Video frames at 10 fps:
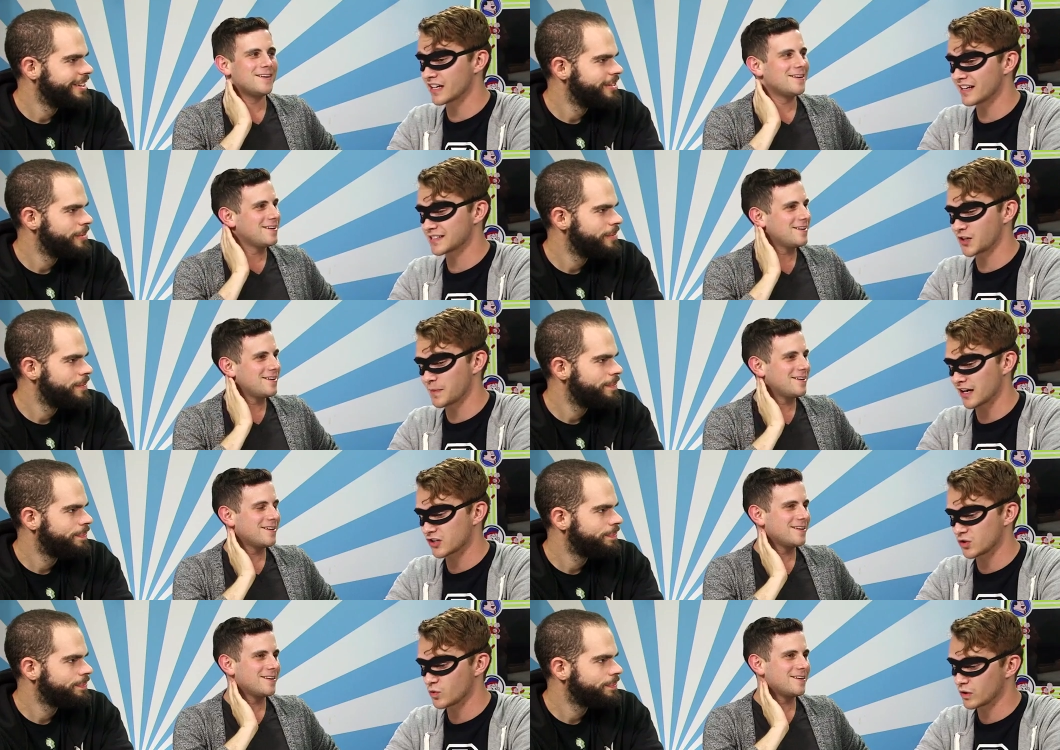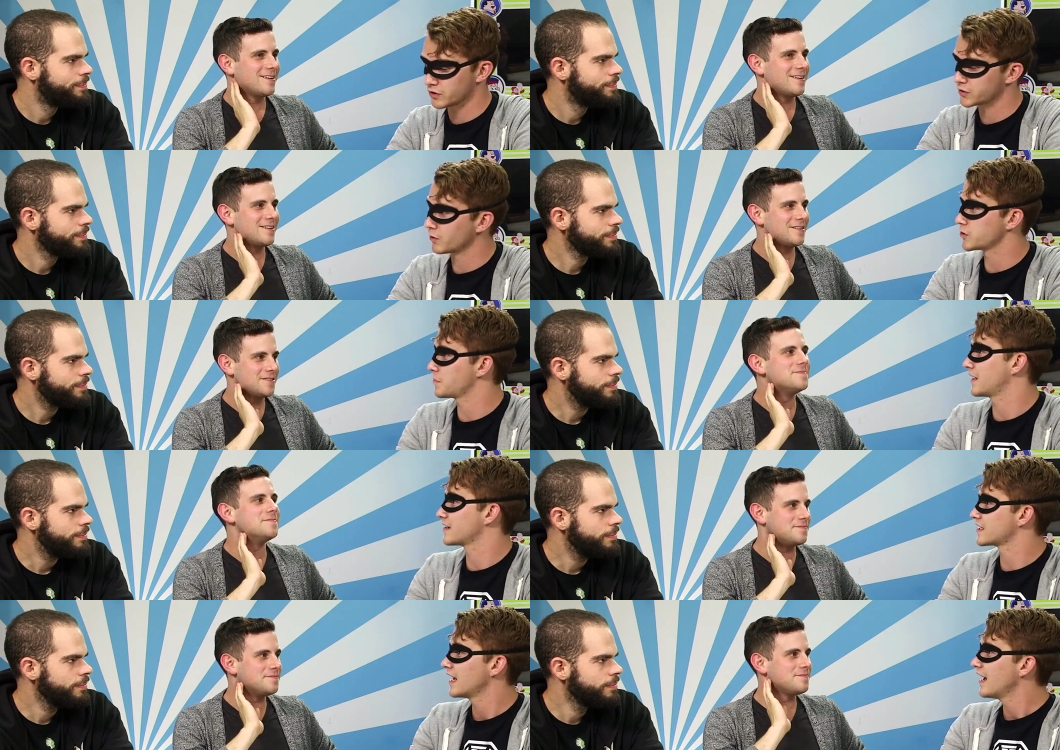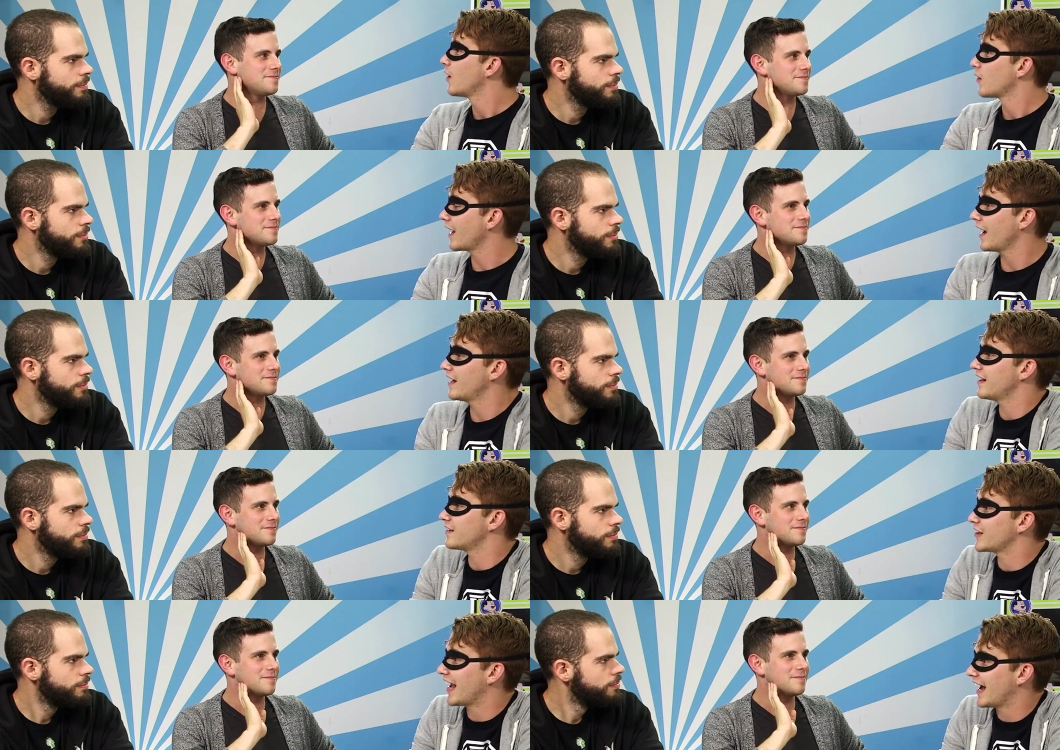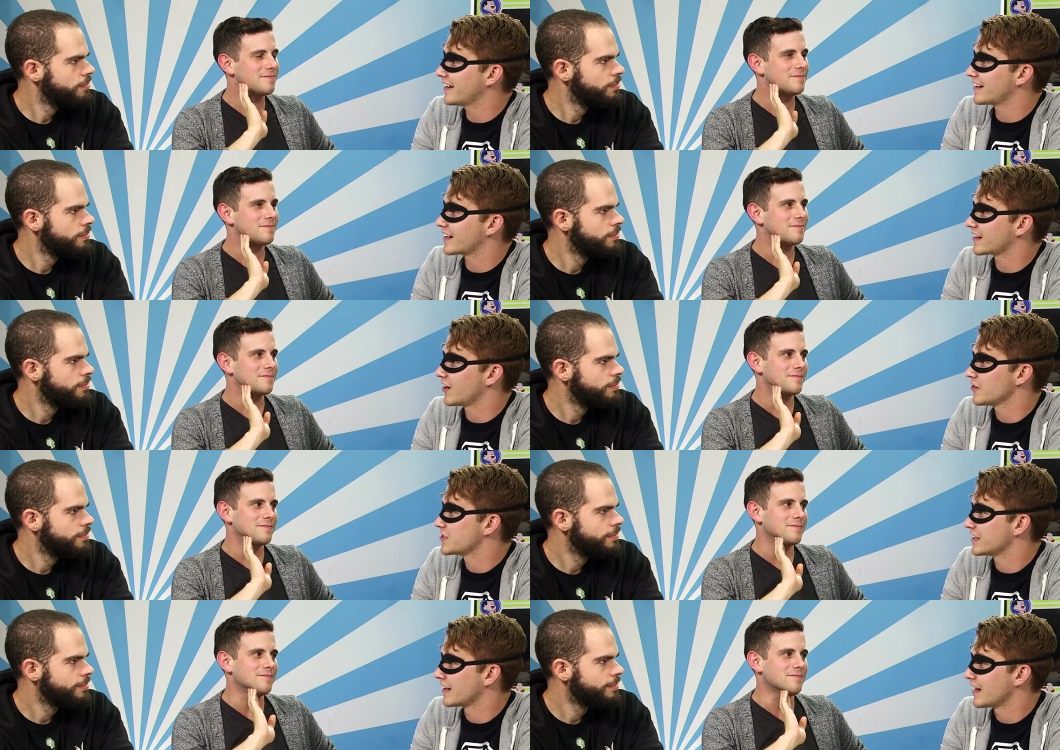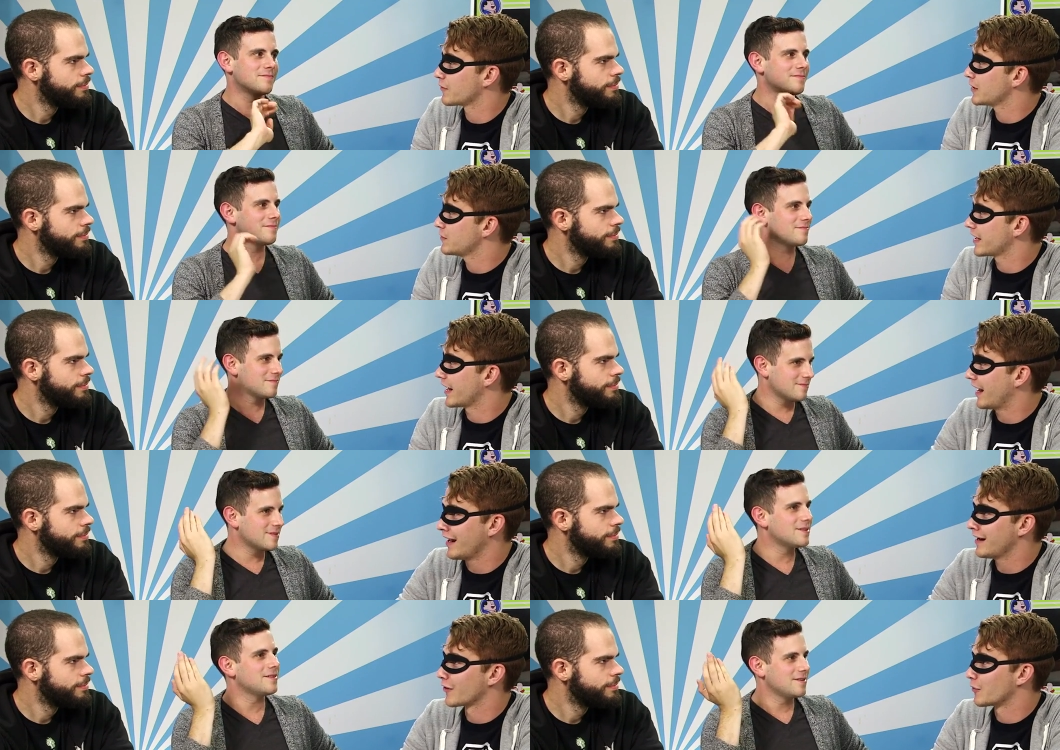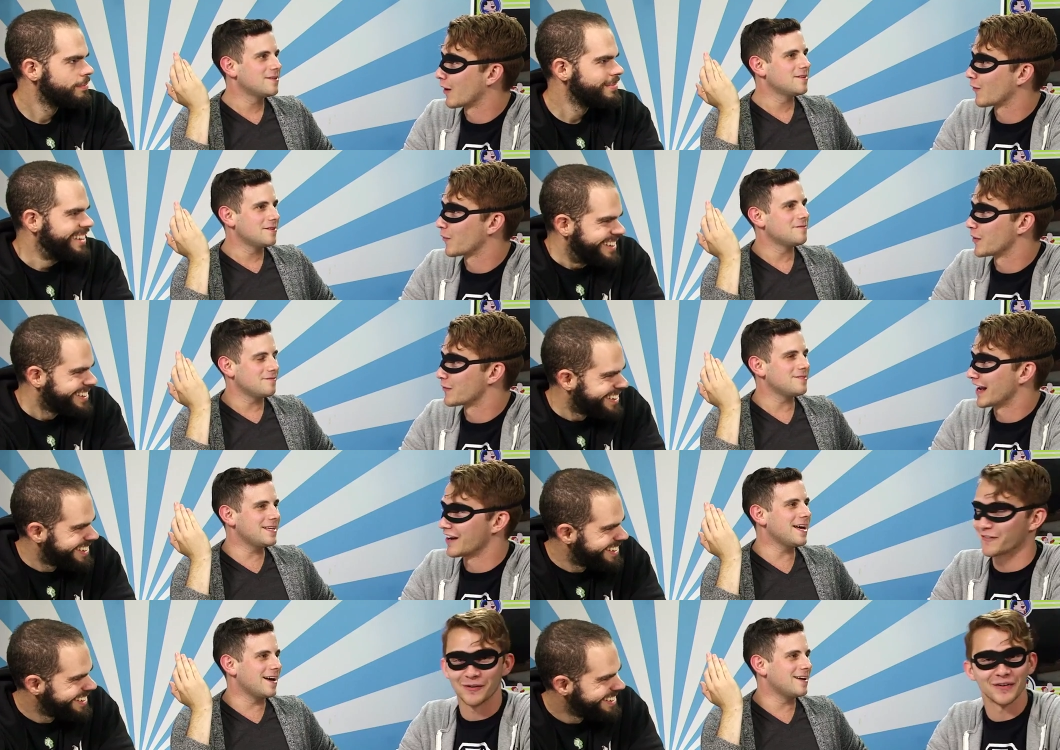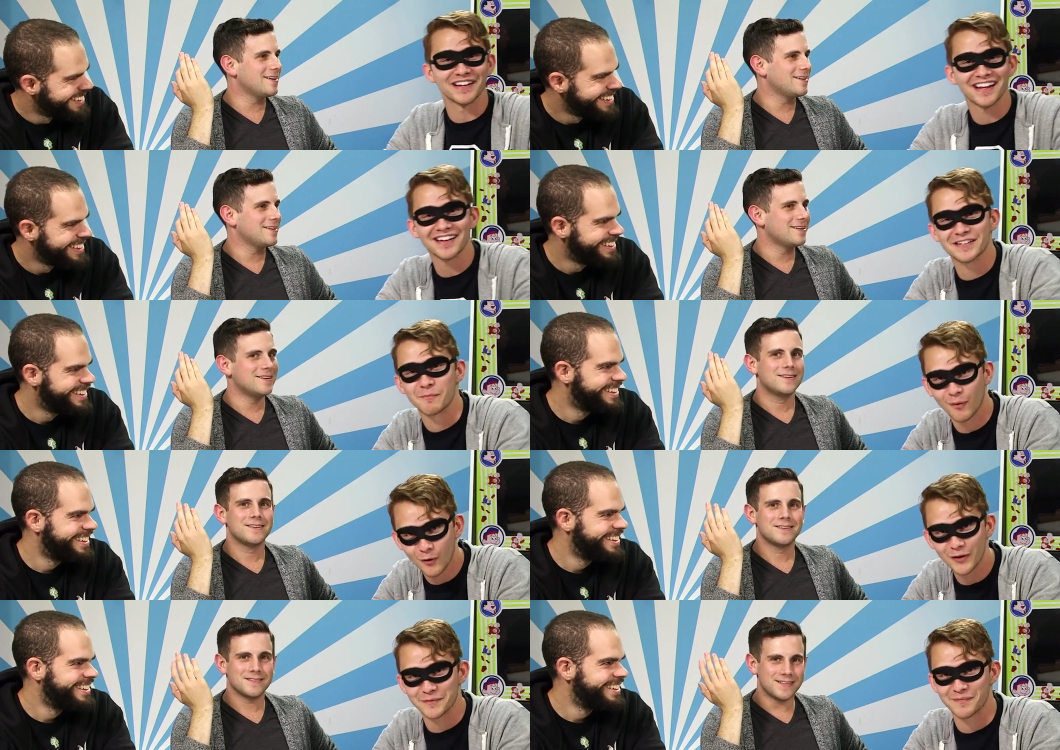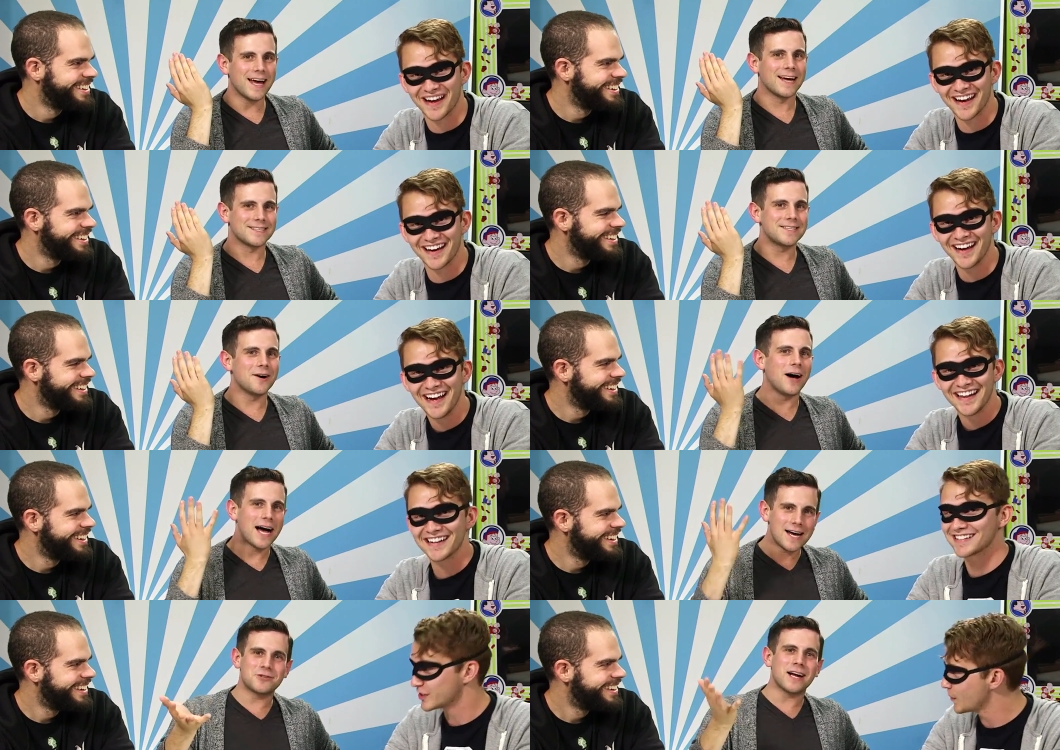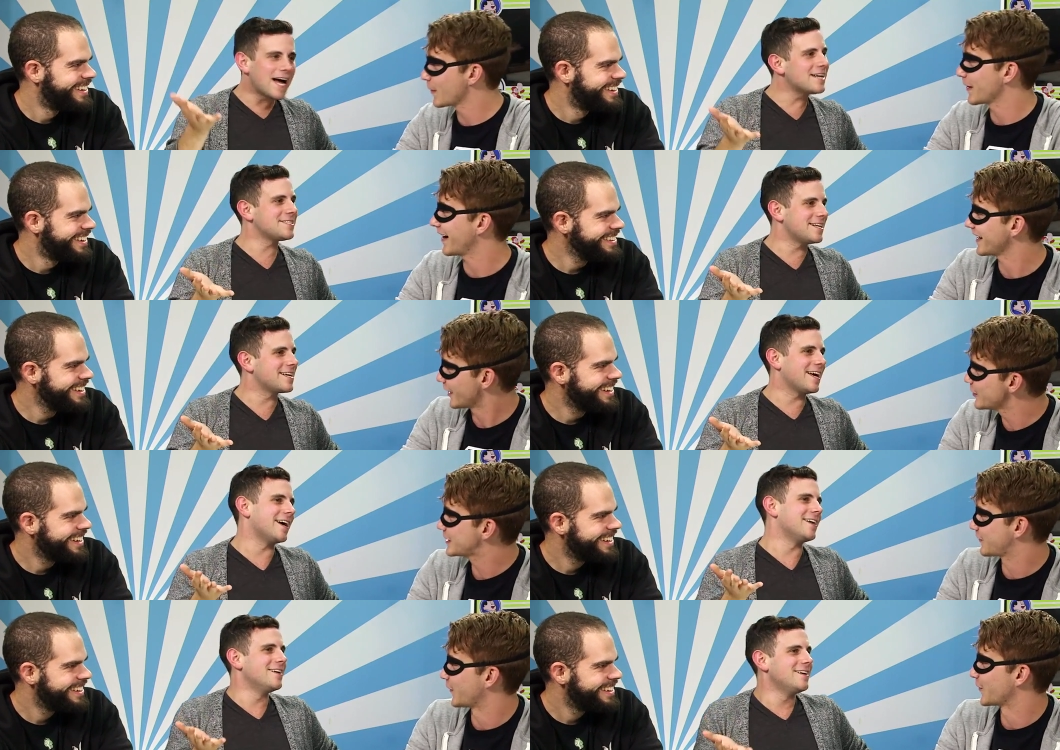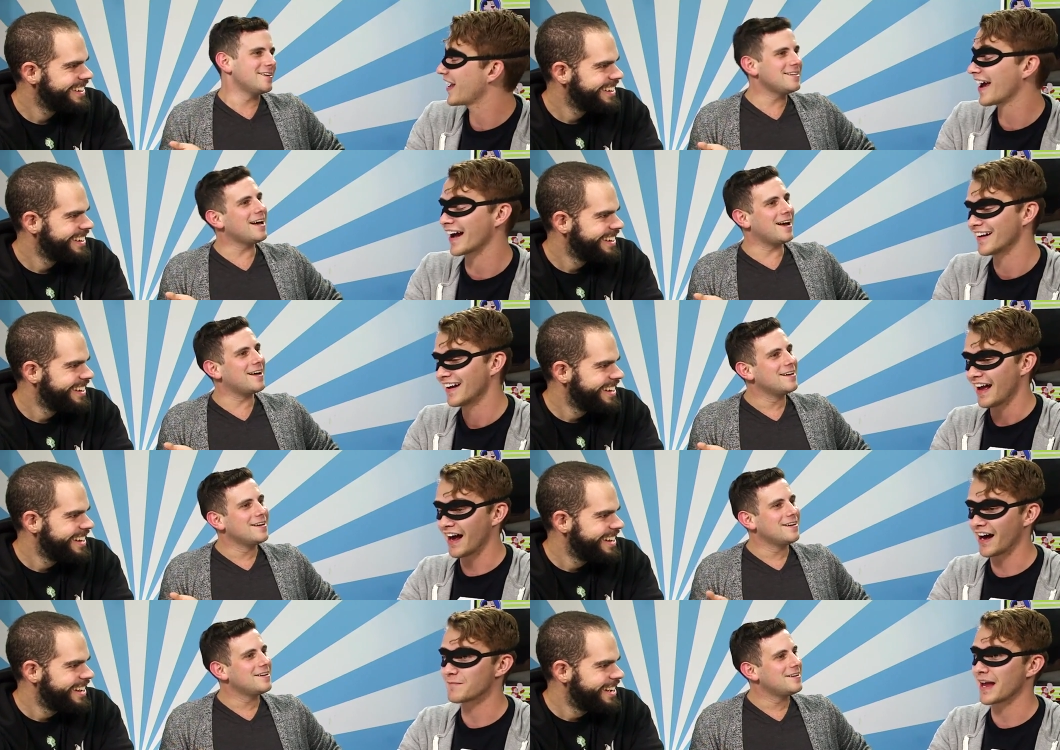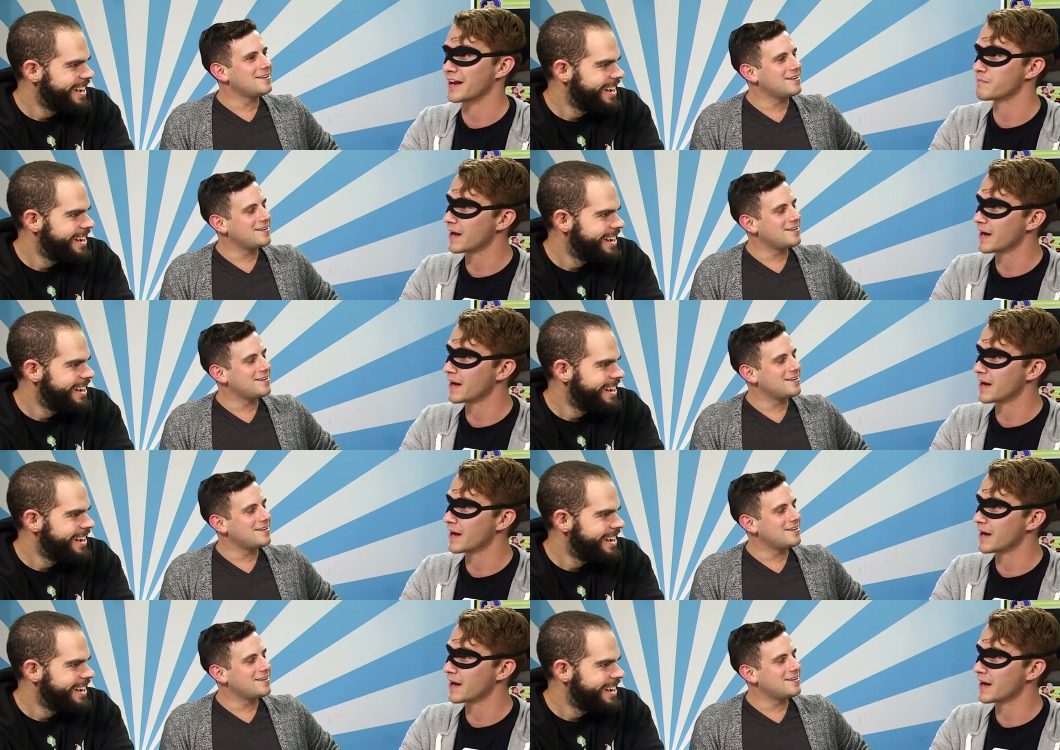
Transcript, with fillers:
Speaker 1: a nice throwback to Winter Soldier because mm -hmm they had that technology and they never used it in any other Marvel movie ever. Yeah. I'm like, that's important. Man. Yeah, so that's Hydra has it again. Useful. Yeah. yeah. Um, and